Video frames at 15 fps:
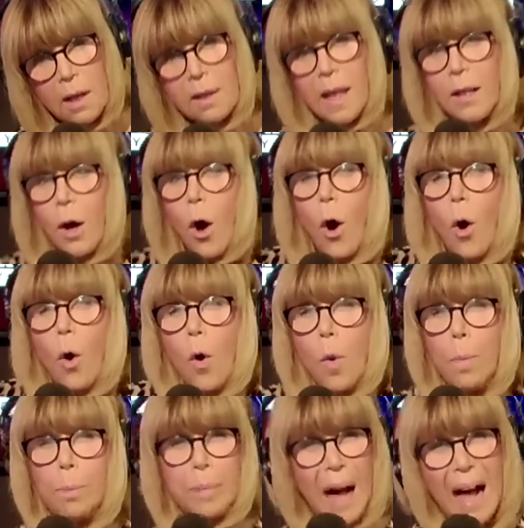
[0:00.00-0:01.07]
Like,
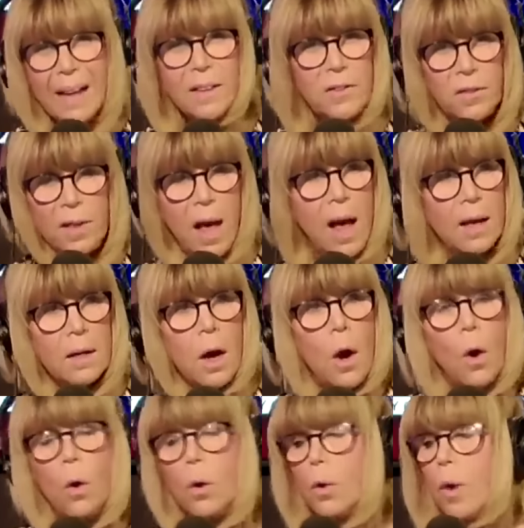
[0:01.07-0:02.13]
who buys that?
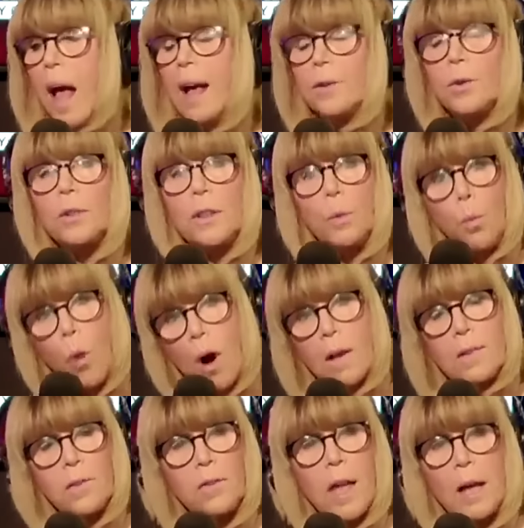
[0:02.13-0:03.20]
Who actually
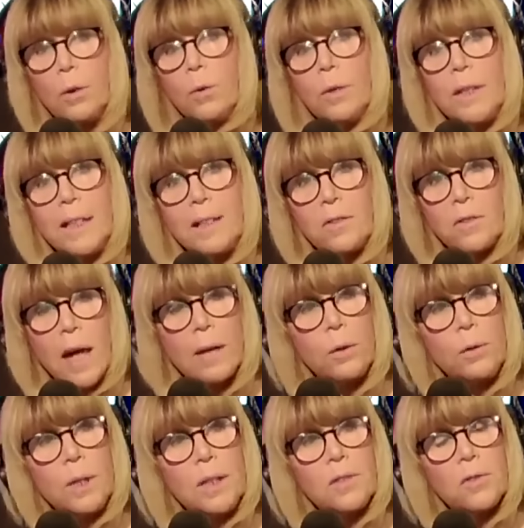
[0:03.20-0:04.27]
wants that? Who needs that?
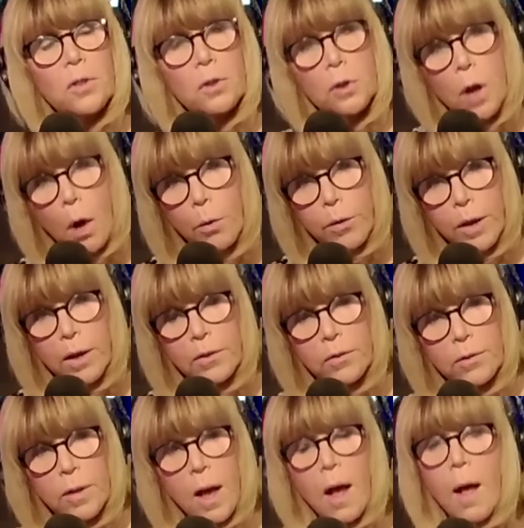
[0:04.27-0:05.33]
Who needs to know
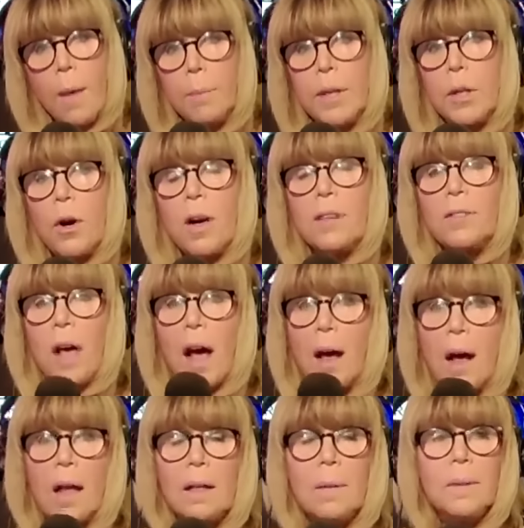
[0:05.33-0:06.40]
this? Because
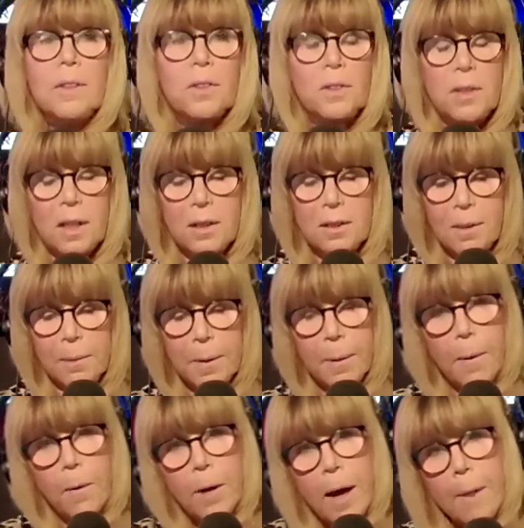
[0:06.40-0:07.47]
let me just tell you something,
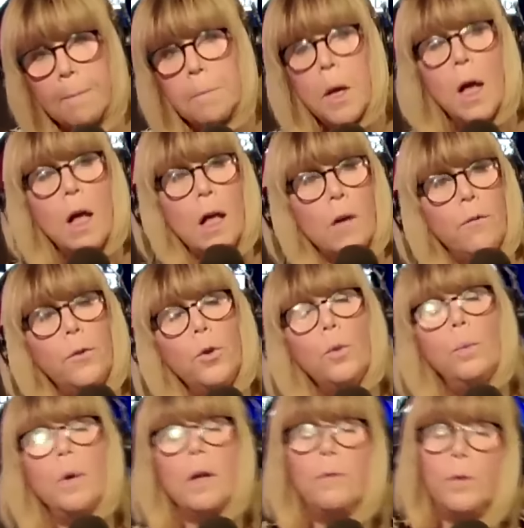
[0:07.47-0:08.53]
okay? If
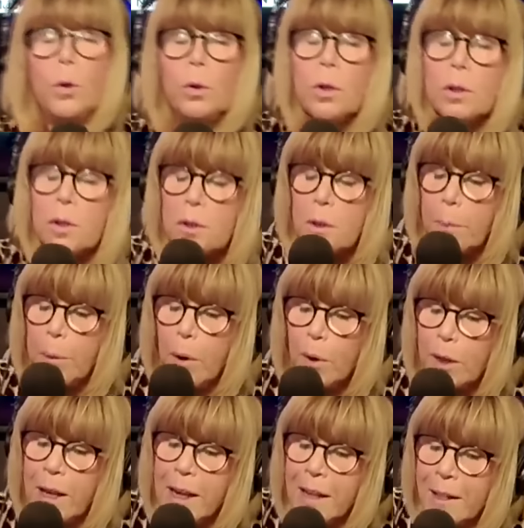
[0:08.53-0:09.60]
you looked at the
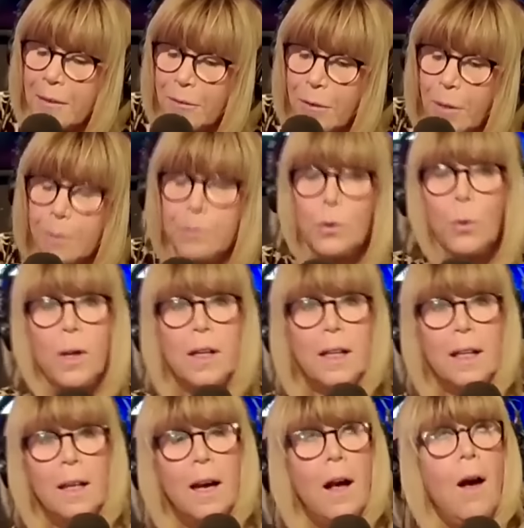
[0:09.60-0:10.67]
polling from
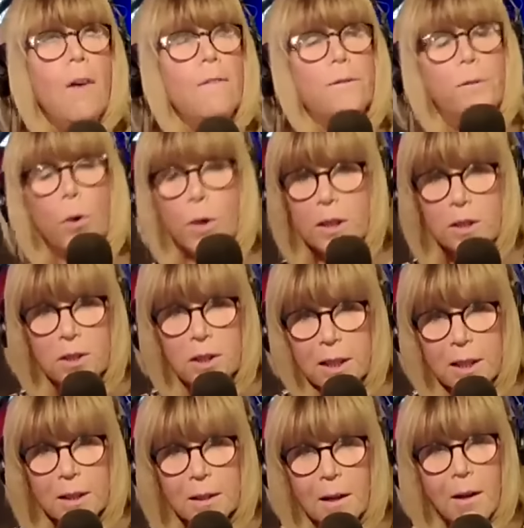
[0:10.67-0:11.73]

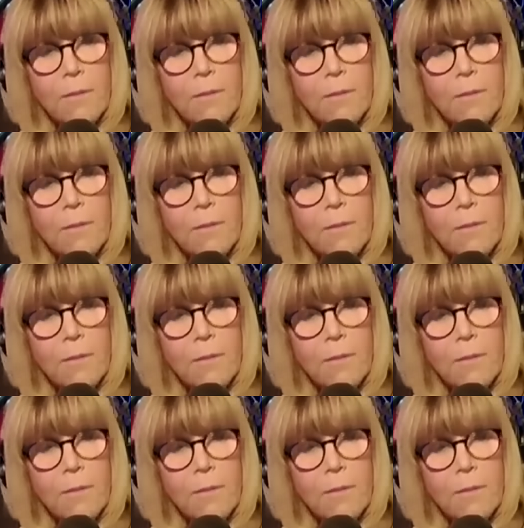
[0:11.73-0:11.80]
2014,